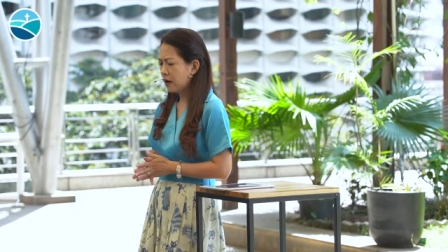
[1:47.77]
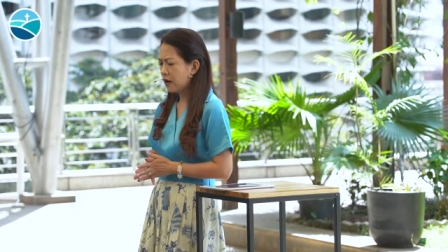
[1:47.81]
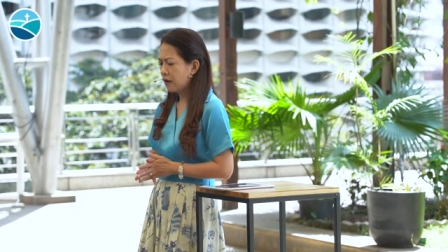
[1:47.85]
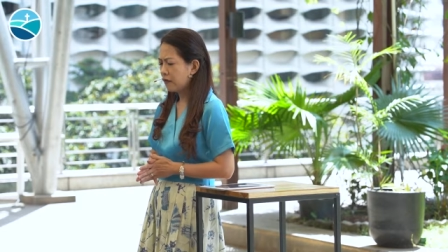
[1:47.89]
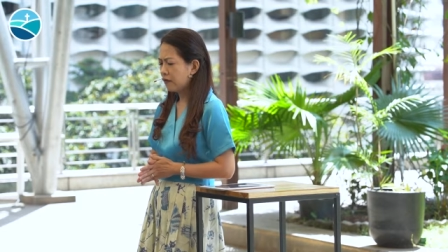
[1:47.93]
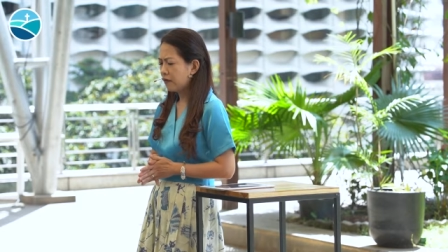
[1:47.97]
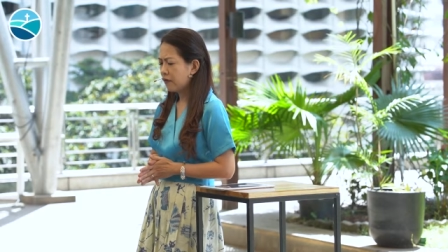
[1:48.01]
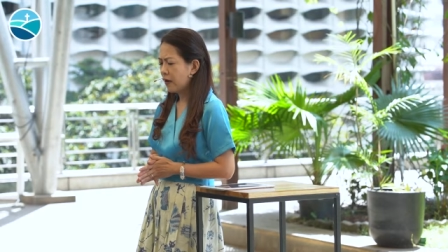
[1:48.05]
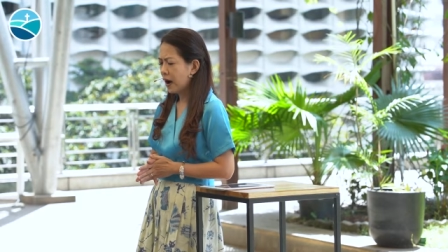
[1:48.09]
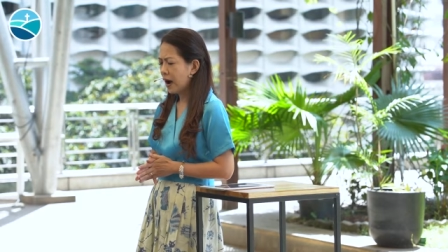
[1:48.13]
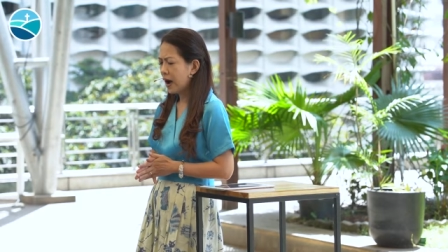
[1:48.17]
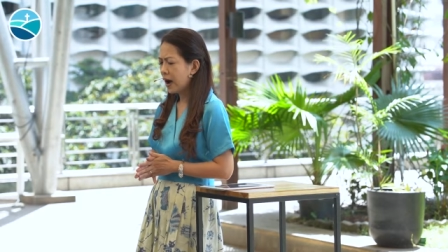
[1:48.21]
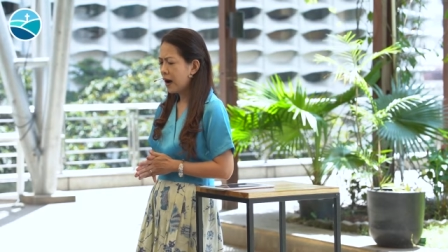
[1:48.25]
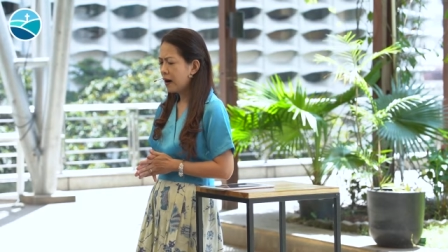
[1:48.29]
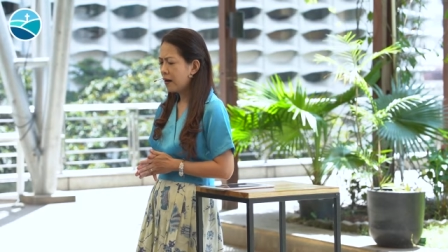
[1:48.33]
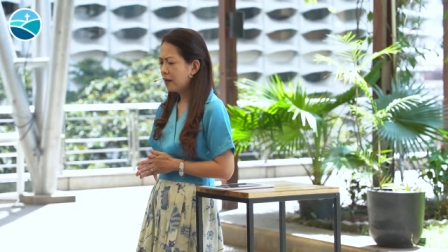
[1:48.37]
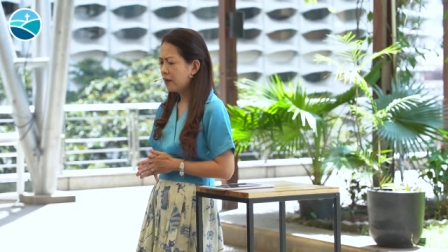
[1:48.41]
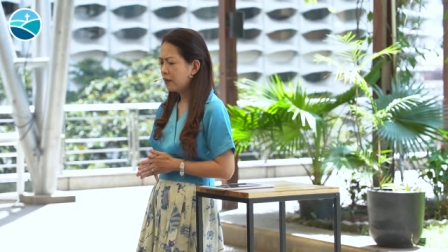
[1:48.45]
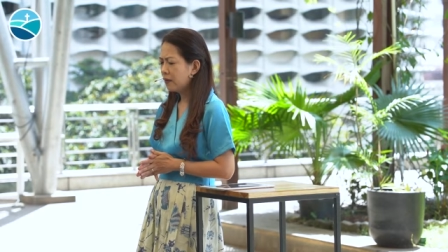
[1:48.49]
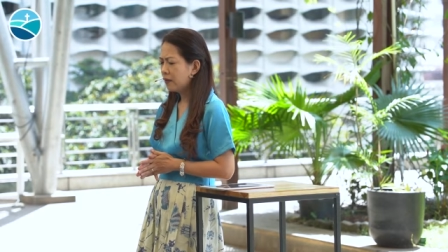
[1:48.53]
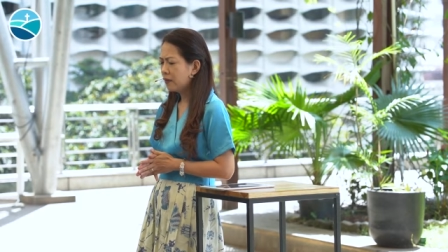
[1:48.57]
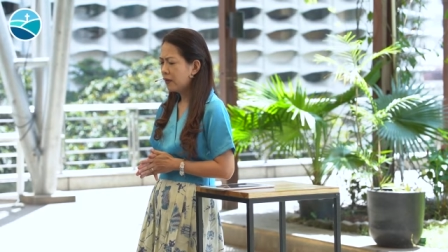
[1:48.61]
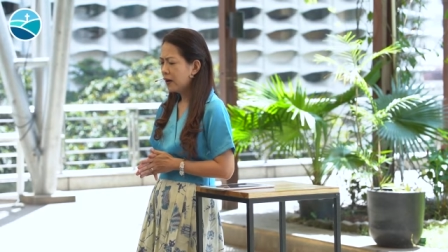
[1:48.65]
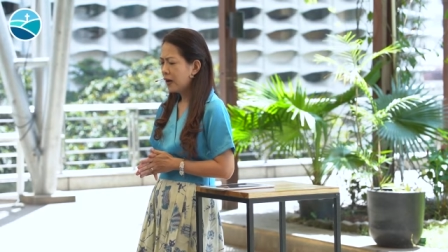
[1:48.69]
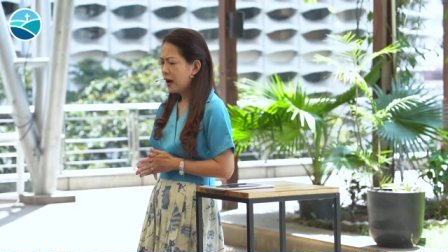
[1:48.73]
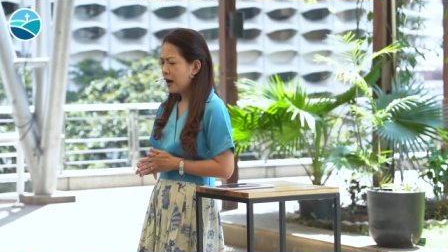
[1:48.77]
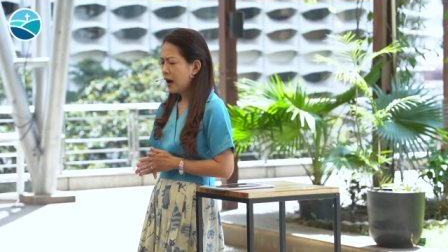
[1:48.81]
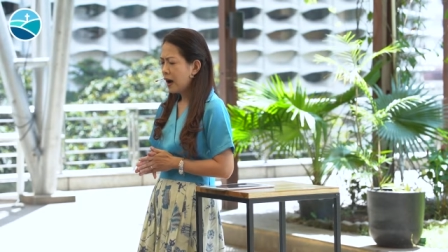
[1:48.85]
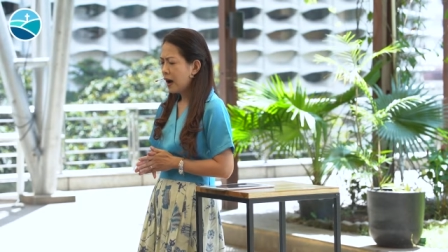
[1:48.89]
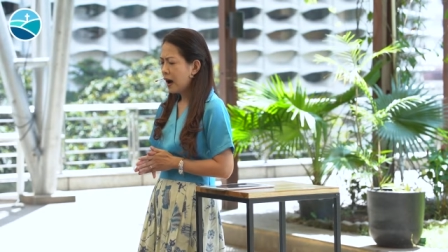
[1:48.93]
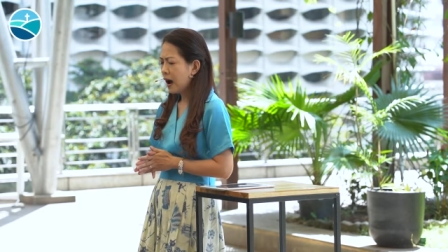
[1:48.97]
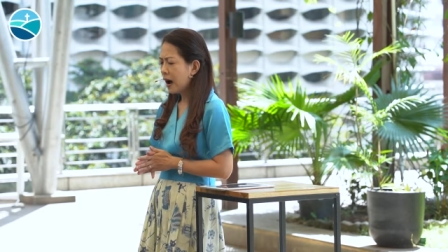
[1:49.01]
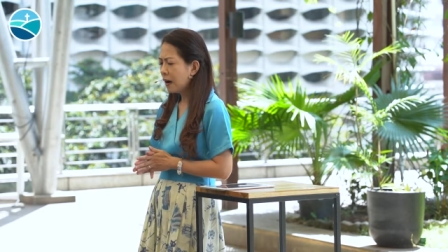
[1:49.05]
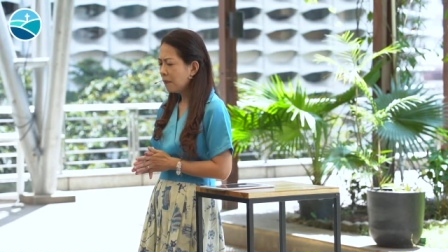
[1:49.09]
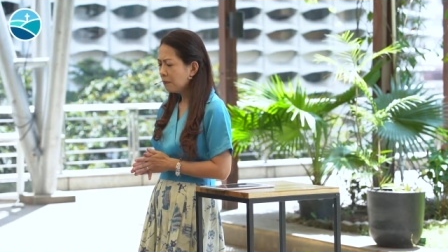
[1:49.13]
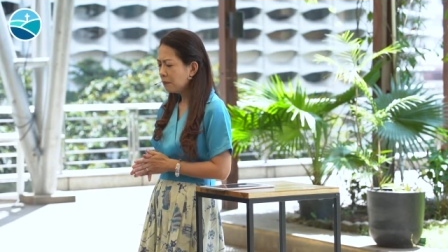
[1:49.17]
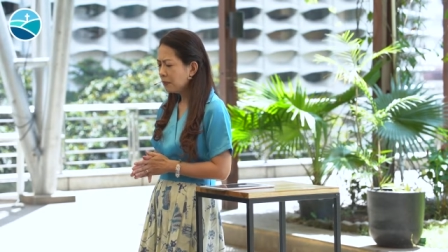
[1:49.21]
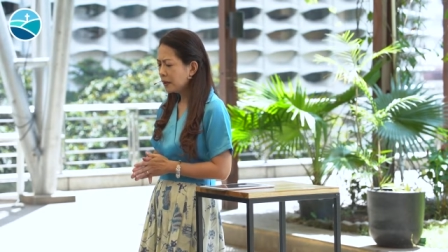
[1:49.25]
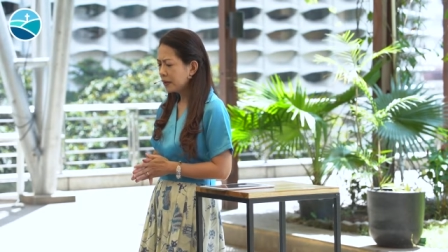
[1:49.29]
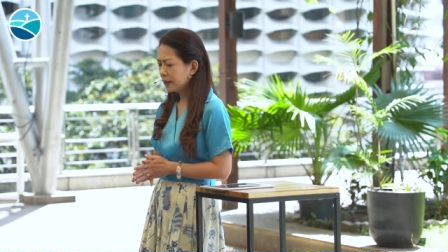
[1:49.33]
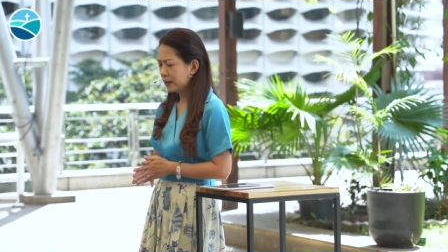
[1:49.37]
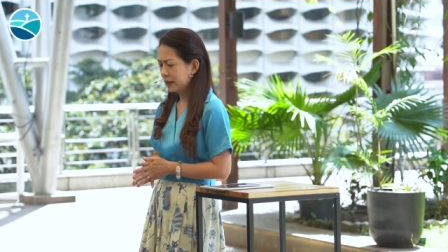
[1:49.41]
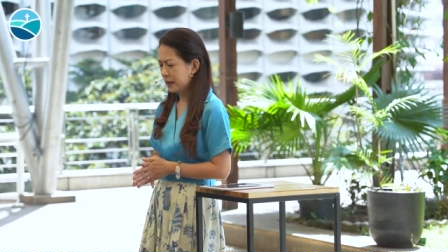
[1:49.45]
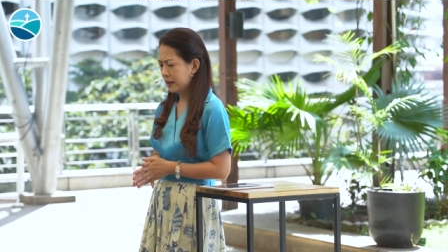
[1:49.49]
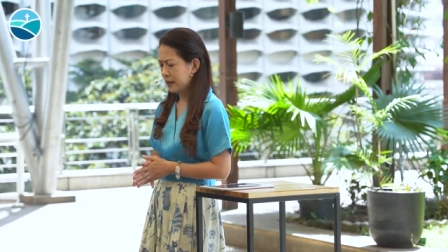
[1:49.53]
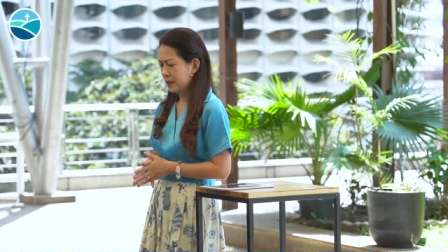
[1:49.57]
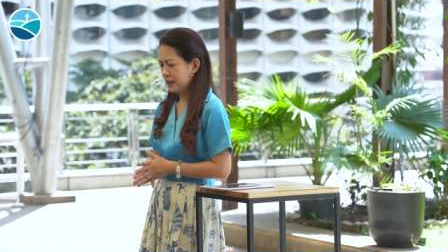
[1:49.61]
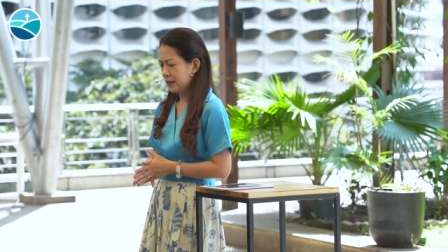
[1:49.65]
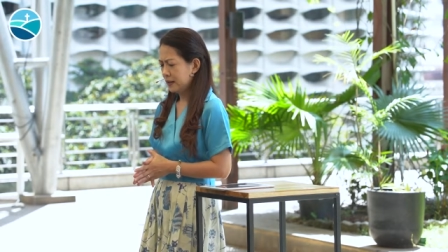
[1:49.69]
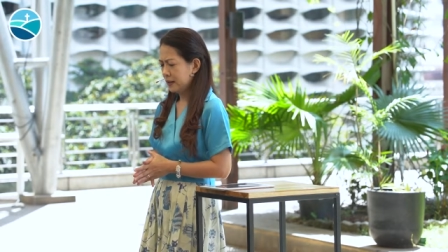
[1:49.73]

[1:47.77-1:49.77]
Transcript: of how humble